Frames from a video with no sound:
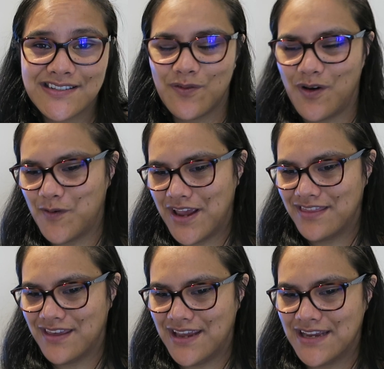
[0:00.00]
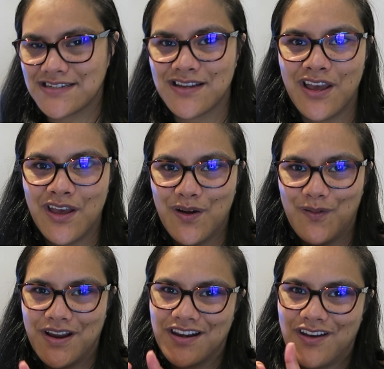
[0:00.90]
So I'll either eat
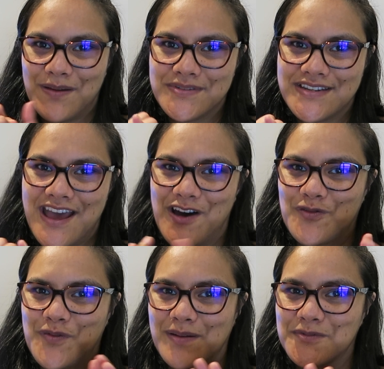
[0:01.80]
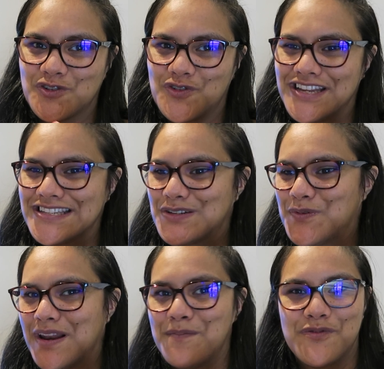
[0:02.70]
when I'm down, when I'm
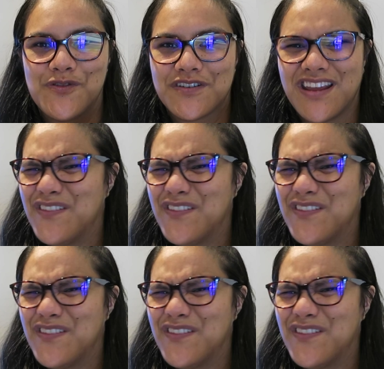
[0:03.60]
stressed, when I'm bored,